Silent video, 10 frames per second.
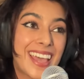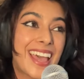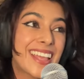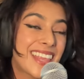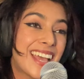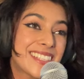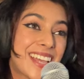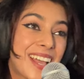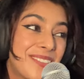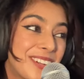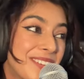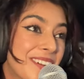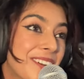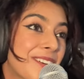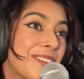at that time when we
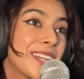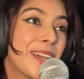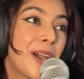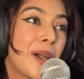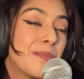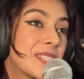were growing up.